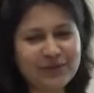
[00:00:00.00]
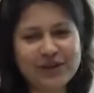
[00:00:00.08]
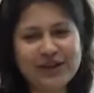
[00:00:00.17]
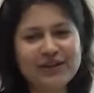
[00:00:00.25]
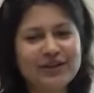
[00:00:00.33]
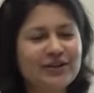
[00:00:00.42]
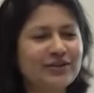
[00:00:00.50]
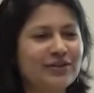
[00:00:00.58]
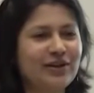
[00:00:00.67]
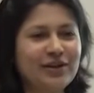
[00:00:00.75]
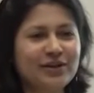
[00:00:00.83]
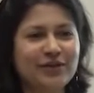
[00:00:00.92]
Whitney does
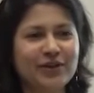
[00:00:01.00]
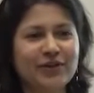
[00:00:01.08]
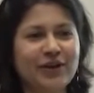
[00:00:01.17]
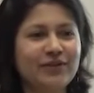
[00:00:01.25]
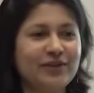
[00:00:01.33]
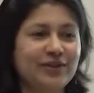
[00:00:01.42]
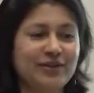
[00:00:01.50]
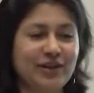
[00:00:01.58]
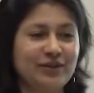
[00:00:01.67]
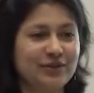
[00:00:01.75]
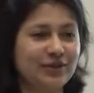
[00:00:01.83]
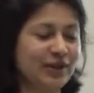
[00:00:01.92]
all of our graphic
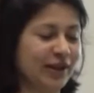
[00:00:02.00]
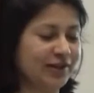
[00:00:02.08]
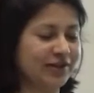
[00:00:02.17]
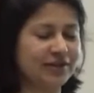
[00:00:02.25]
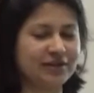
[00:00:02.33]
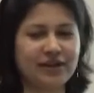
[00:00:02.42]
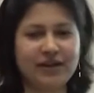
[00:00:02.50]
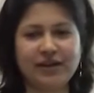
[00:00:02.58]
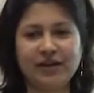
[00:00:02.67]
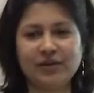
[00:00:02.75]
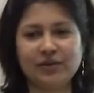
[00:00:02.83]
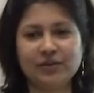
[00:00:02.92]
design for the last,
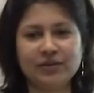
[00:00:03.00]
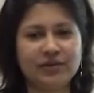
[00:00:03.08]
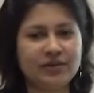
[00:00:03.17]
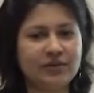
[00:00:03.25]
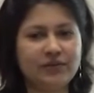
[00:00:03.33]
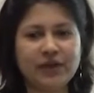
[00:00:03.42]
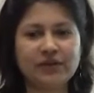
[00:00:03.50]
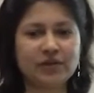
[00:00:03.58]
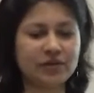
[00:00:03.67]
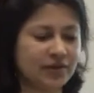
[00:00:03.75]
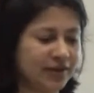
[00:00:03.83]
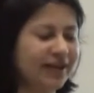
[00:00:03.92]
I don't know, 5
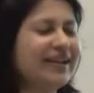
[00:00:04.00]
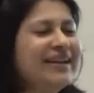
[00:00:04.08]
years.